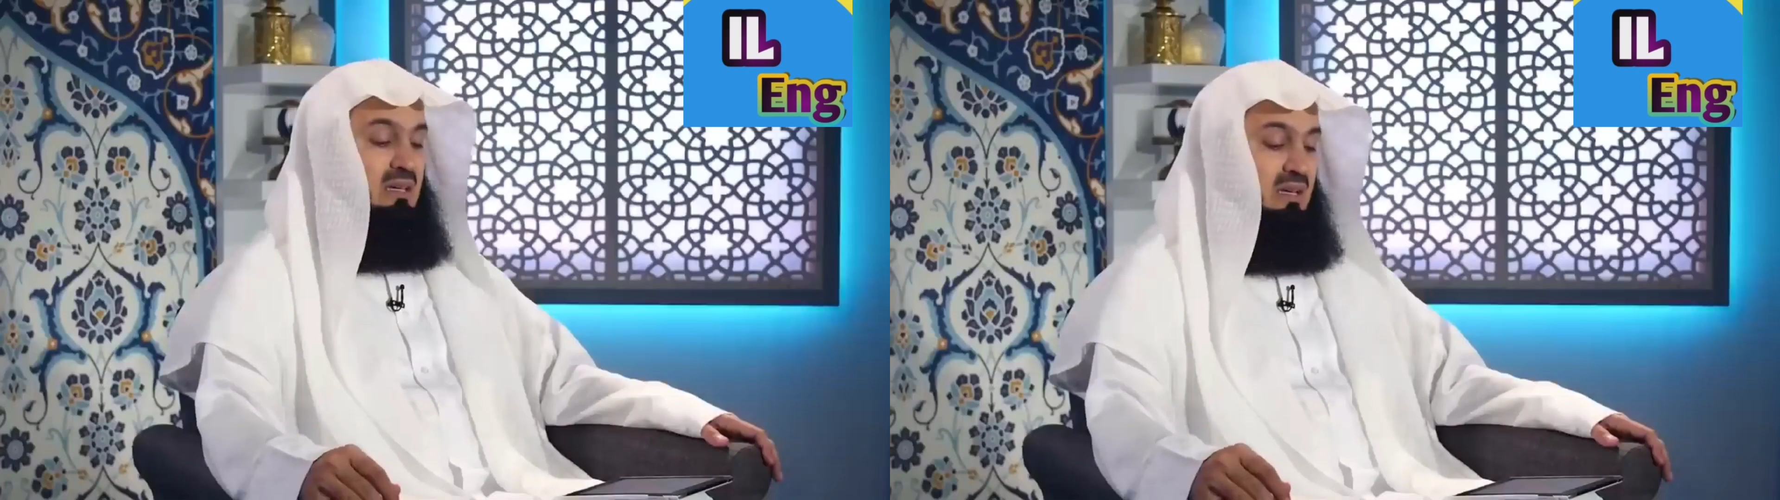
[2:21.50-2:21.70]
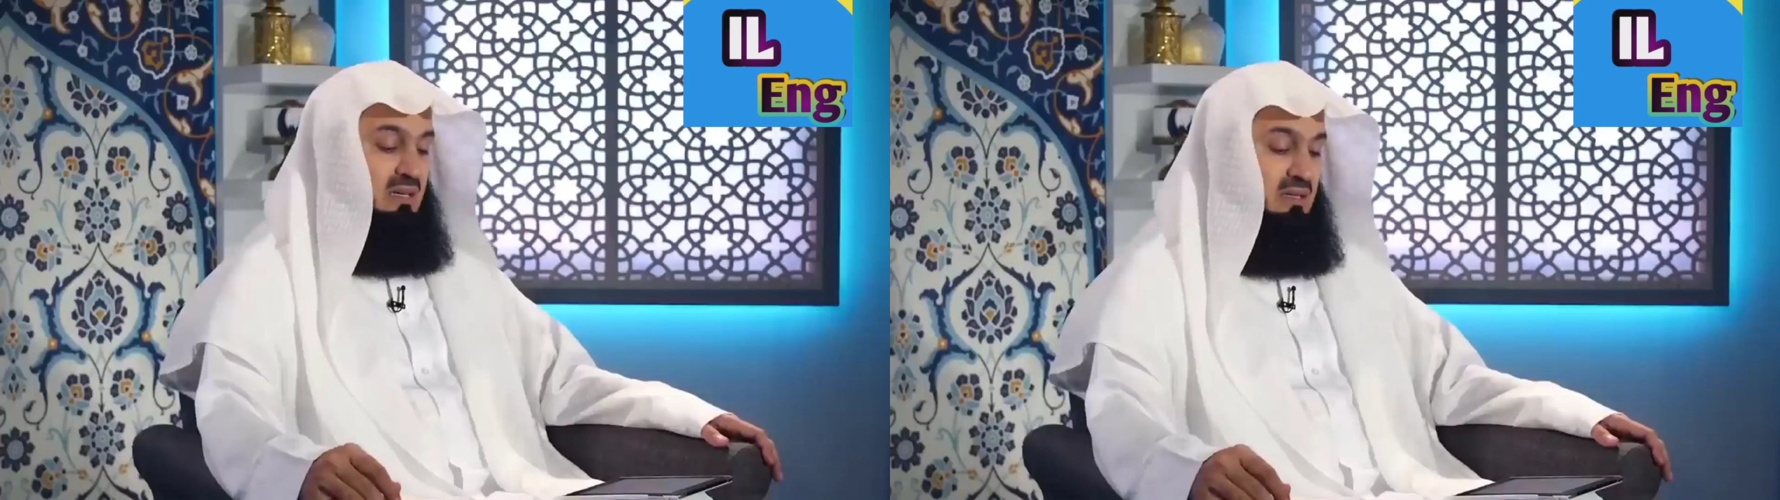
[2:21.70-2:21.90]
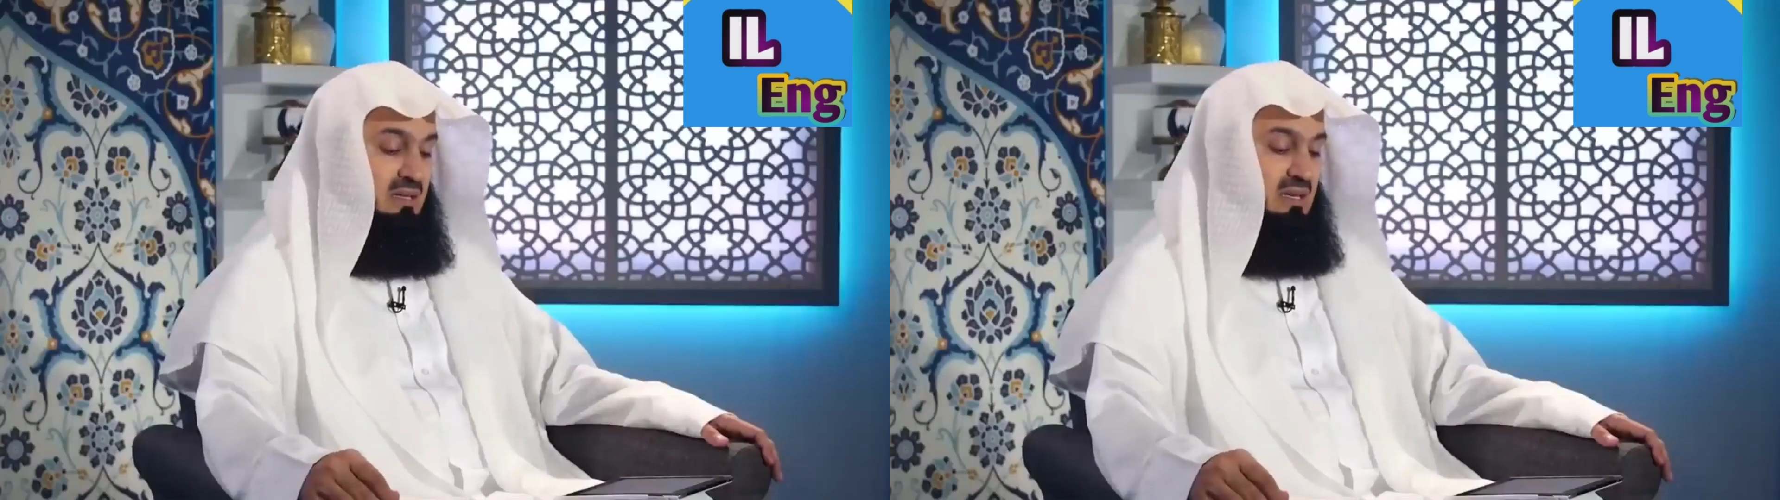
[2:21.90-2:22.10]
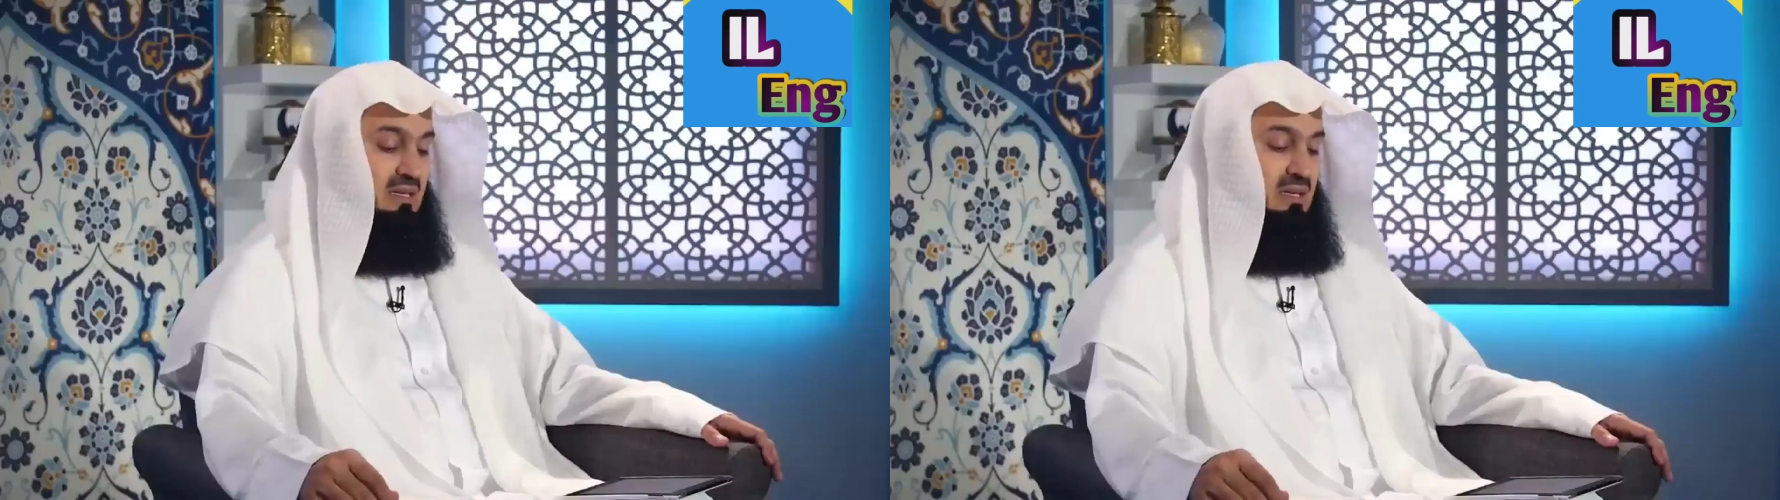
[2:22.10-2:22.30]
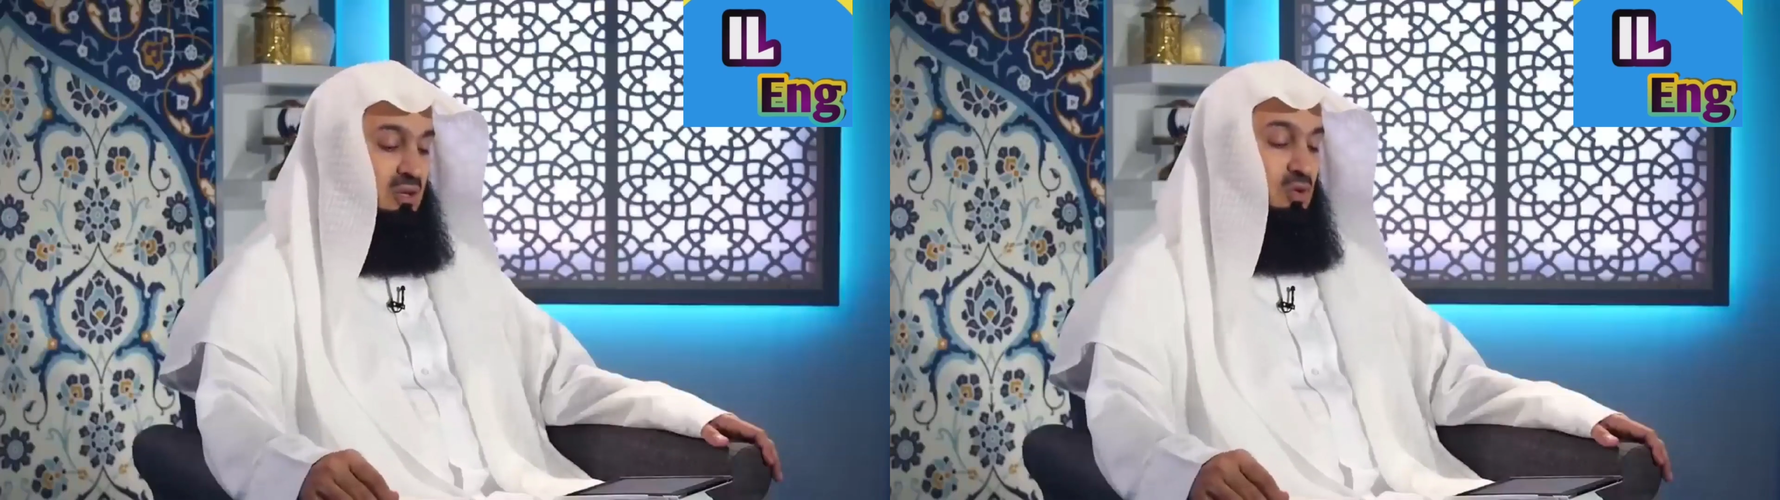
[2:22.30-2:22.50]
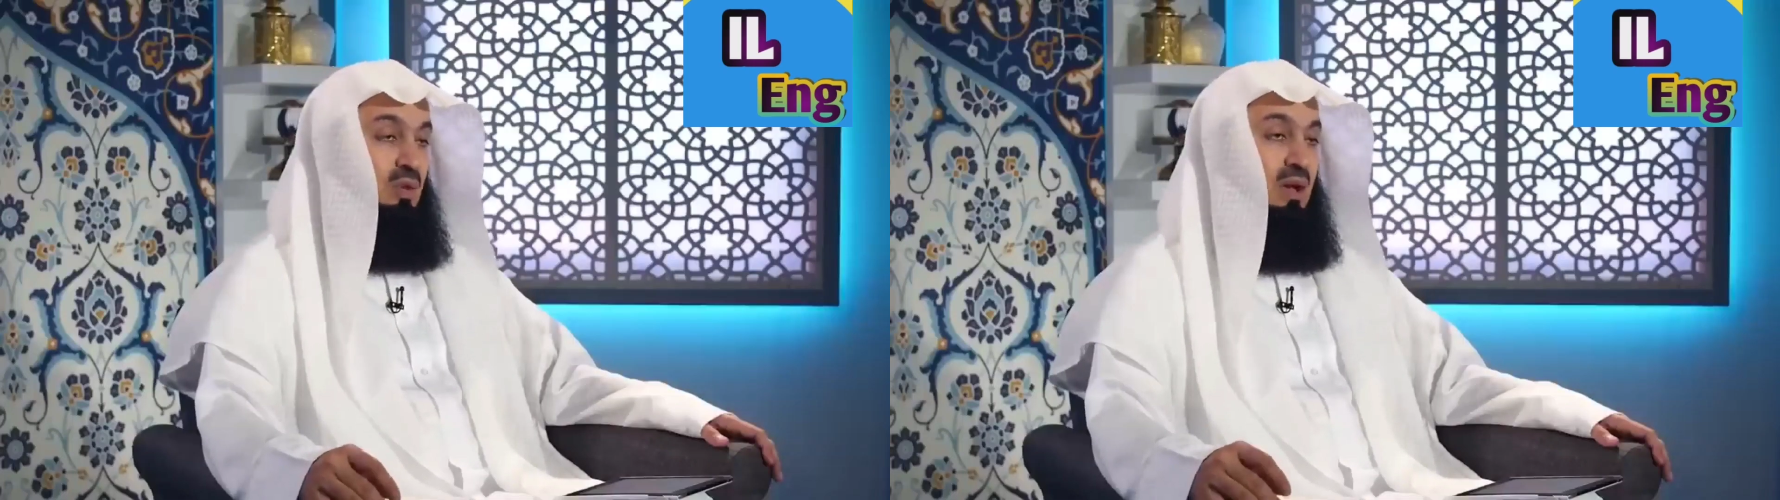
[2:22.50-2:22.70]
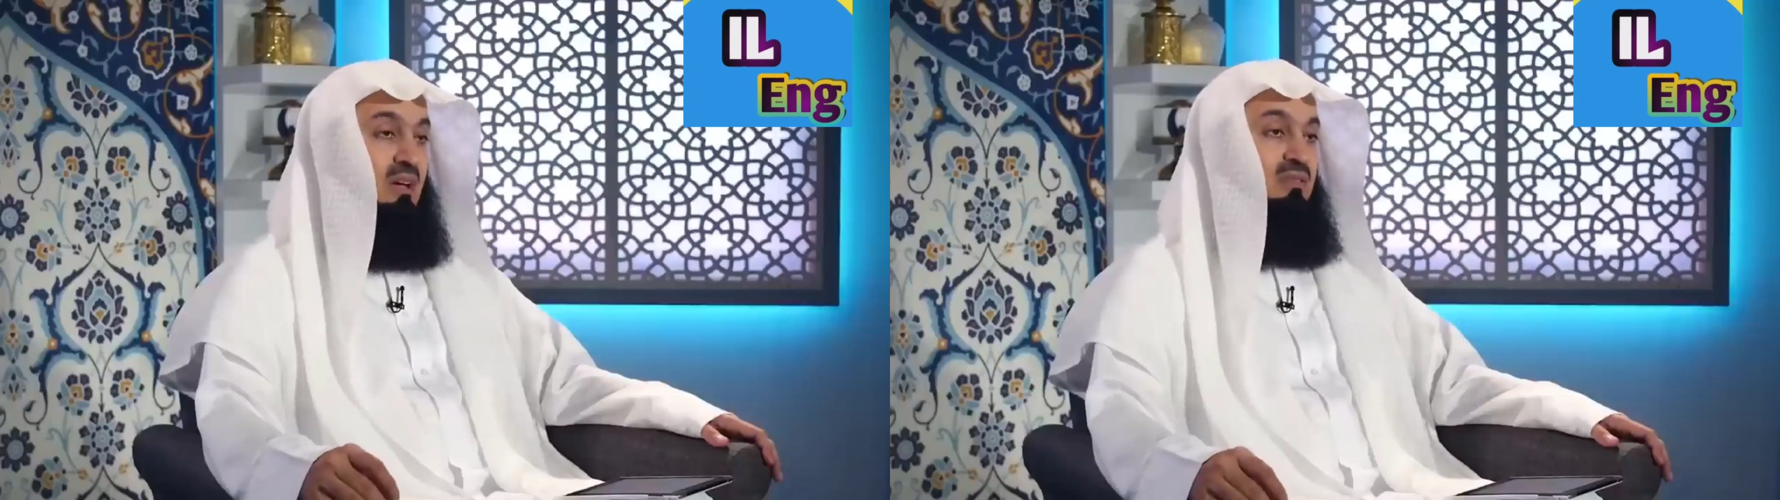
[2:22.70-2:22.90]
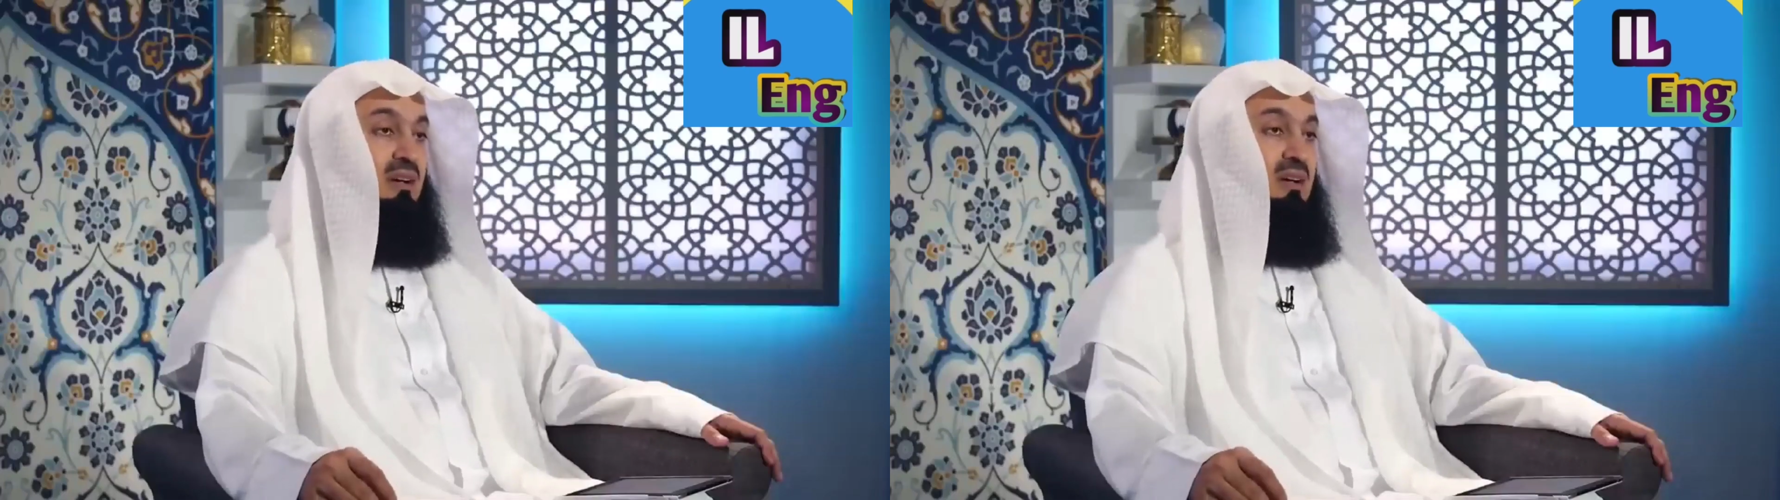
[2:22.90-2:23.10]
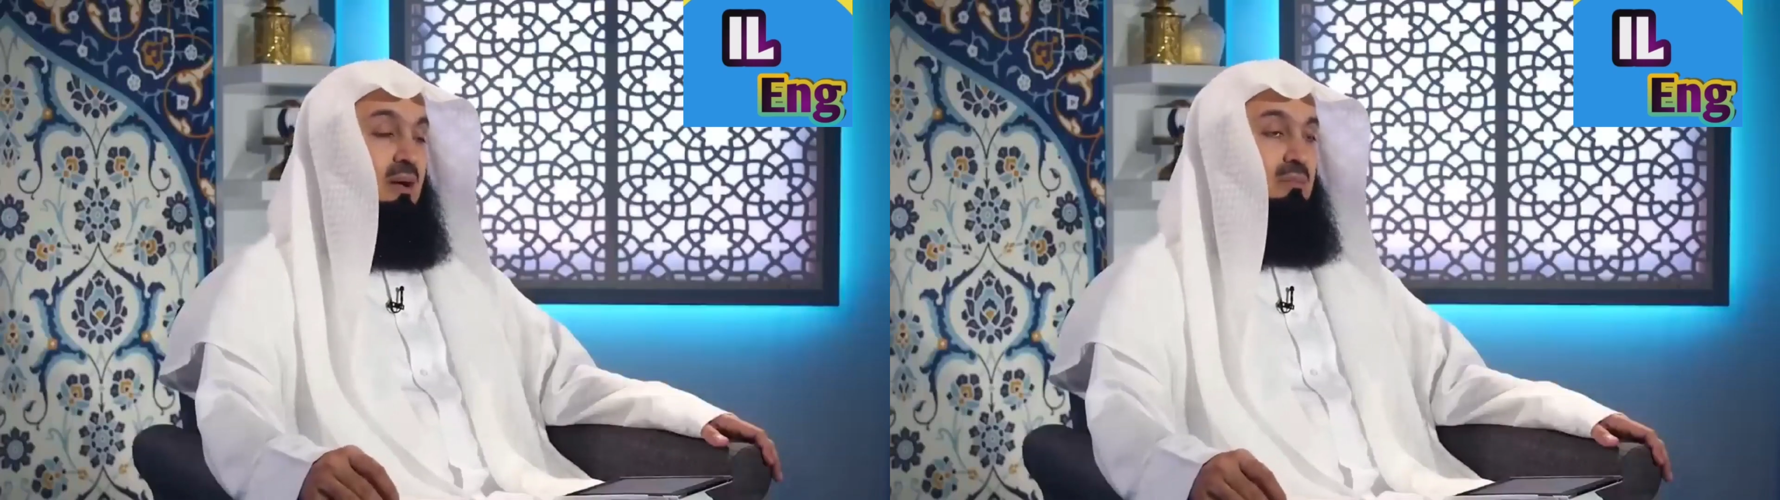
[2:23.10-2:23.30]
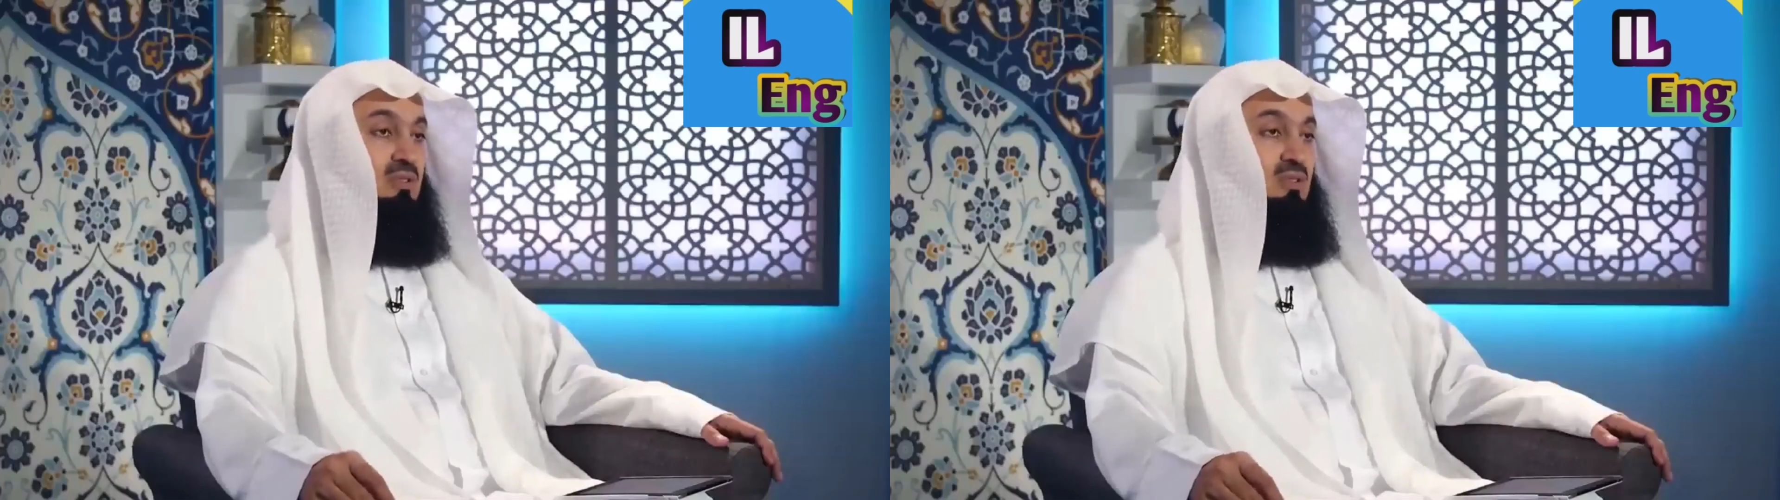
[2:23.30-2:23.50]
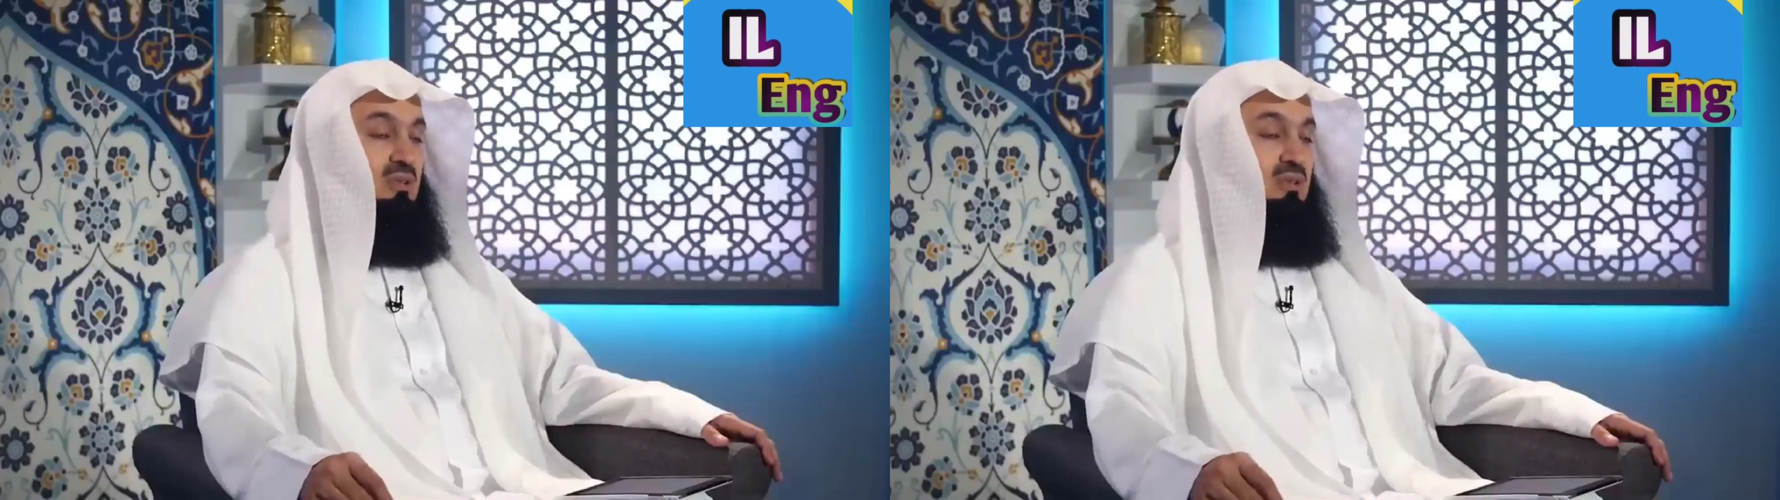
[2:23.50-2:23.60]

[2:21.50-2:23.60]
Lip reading: indeed, whoever comes